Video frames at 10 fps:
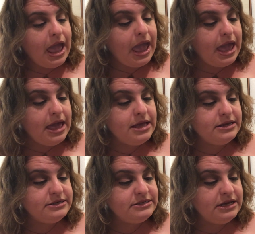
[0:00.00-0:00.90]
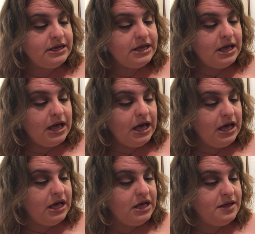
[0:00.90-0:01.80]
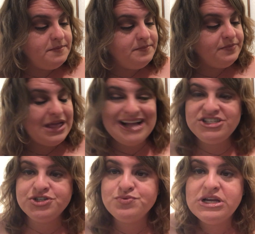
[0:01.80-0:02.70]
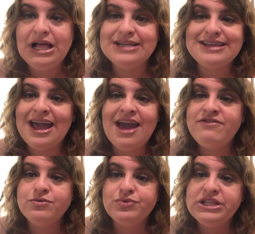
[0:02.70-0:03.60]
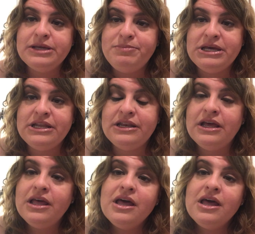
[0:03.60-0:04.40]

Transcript: And I just realized I've really been